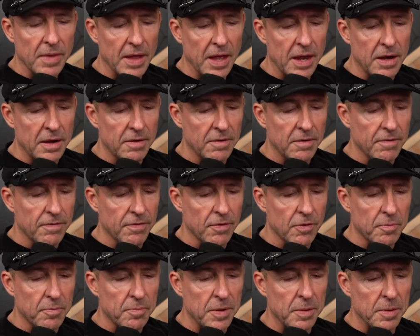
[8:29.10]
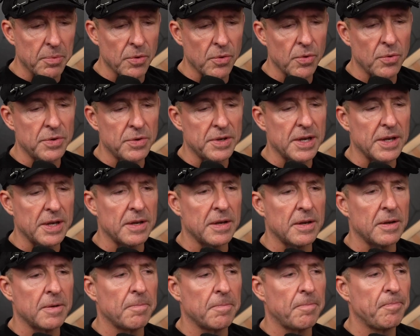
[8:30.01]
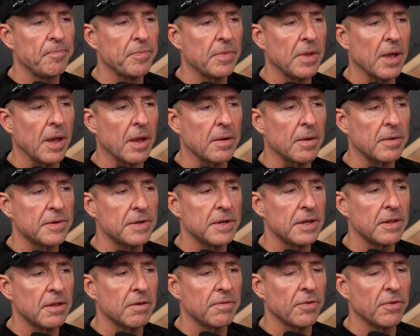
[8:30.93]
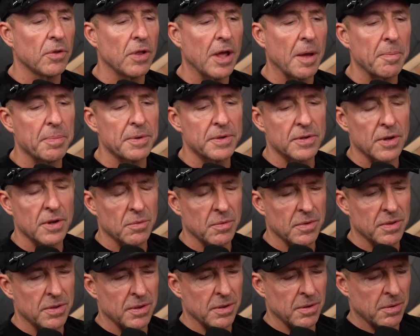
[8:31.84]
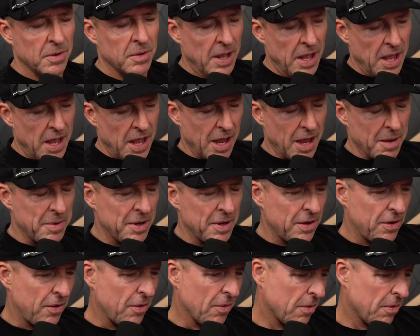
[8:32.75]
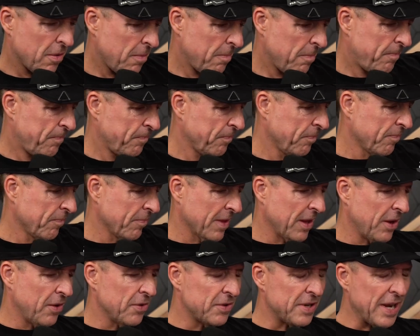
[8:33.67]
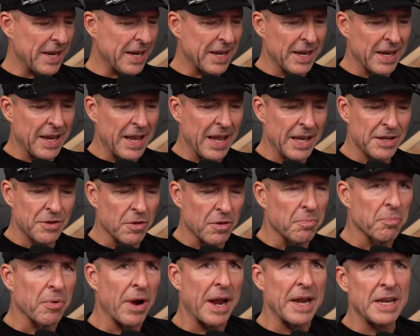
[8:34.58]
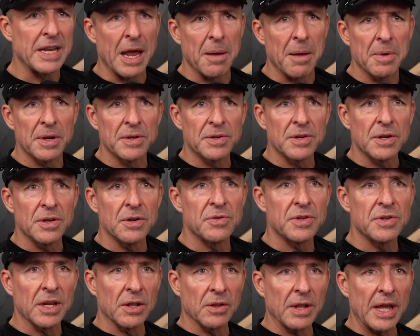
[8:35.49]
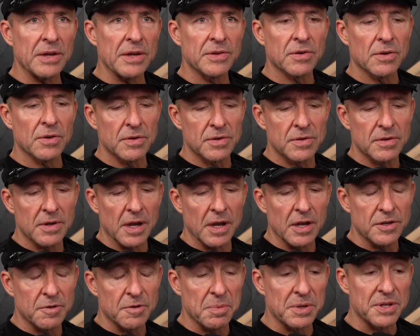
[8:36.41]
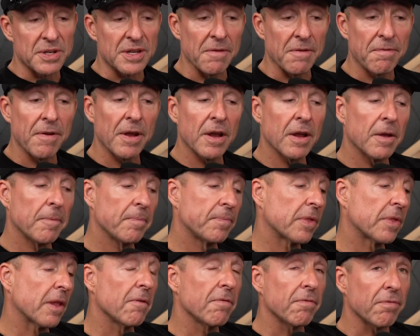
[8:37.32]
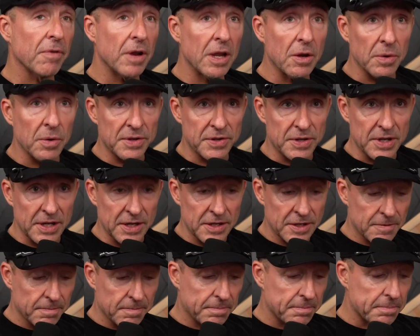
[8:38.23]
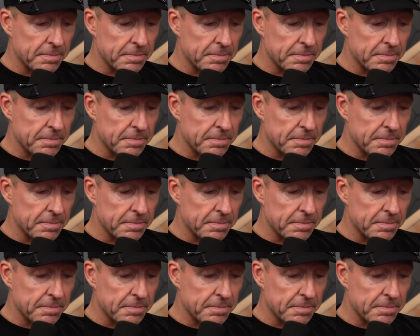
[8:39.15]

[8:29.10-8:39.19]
and for people who didn't uh, see the full episode with you i mean you're you're taking kids with brain damage and using lasers at specific frequencies,